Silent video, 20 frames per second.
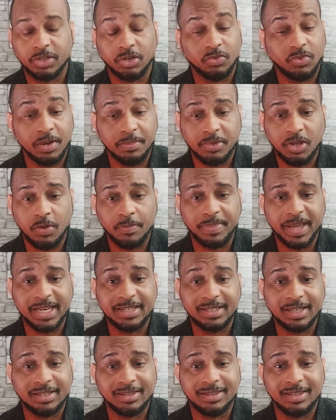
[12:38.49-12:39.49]
The Crypto
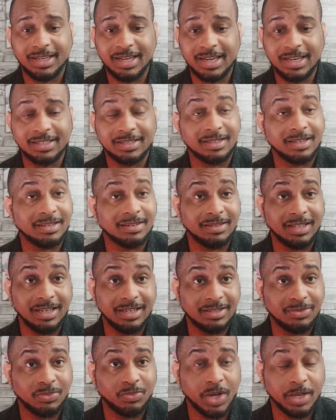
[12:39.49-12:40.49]
Basic. These
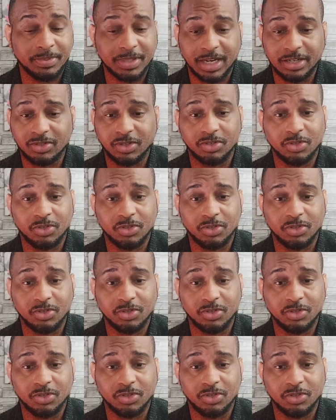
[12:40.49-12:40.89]
these websites